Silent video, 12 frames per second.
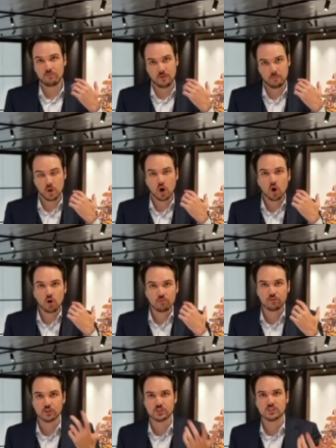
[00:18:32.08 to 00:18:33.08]
um,
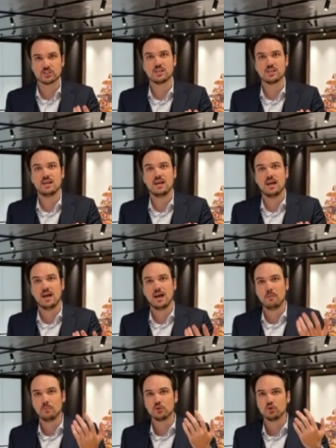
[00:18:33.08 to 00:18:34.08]
offers
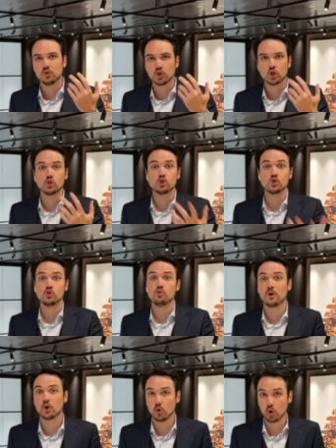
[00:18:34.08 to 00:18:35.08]
um, to the
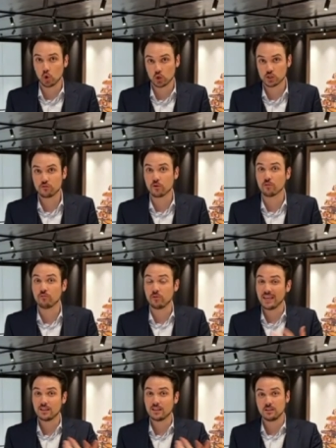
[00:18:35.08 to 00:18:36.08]
consumer who looks for
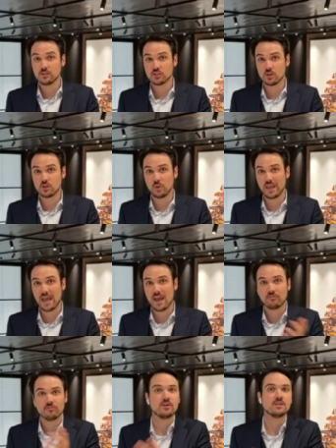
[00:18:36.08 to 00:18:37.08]
vegan. So we
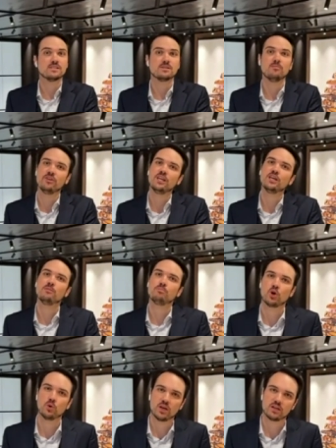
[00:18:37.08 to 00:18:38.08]
have uh, some vegan
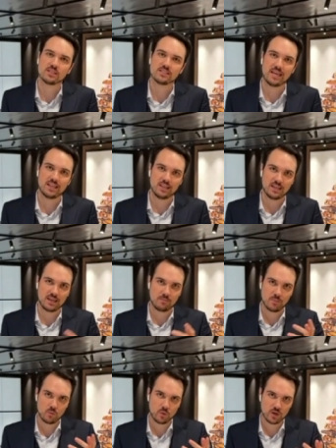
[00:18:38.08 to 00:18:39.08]
products and
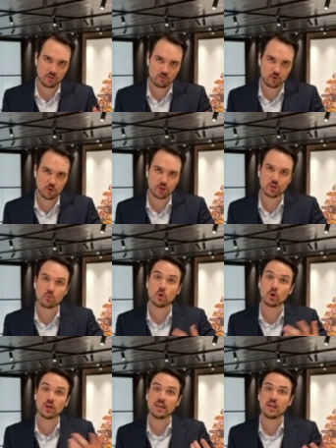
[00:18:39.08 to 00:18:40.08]
um, we are further
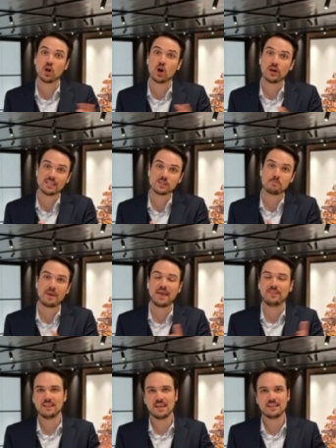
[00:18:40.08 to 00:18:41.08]
working on
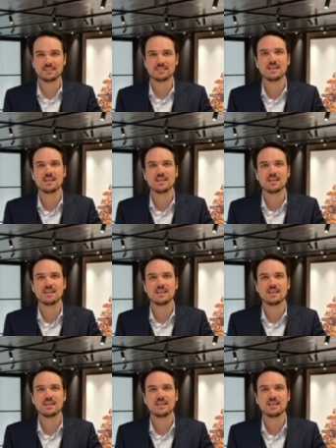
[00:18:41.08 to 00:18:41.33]
expanding that.